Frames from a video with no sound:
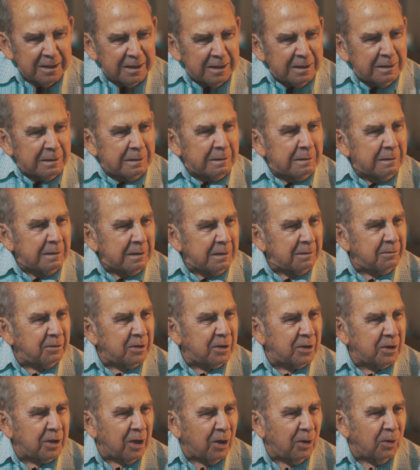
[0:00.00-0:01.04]
Oh, it
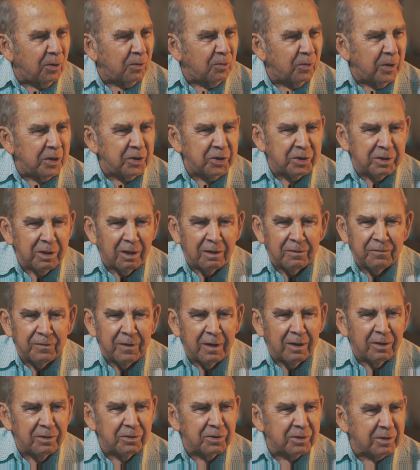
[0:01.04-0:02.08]
was cold. Wichita
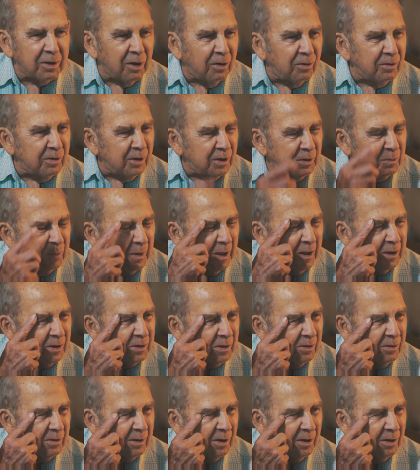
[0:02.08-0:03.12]
Falls, coldest
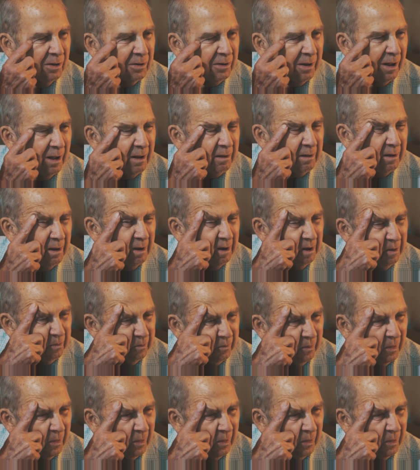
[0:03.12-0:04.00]
place on earth, I think.